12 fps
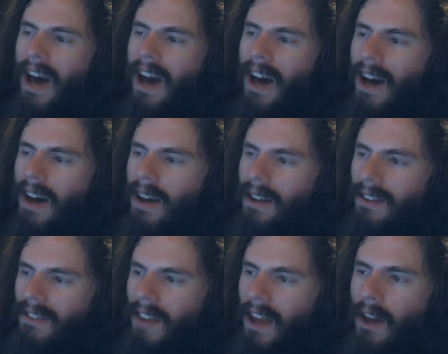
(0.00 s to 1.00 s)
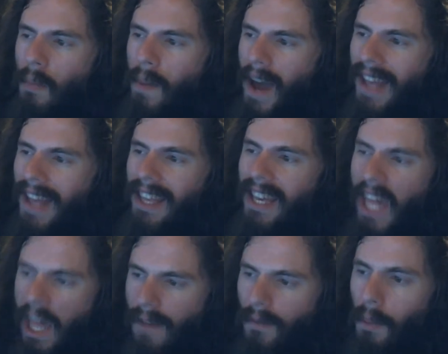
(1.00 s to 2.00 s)
uh, psychopathic,
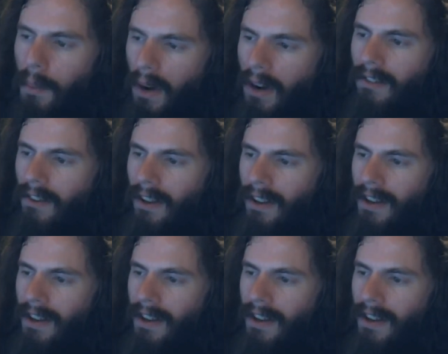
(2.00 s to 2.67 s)
evil person.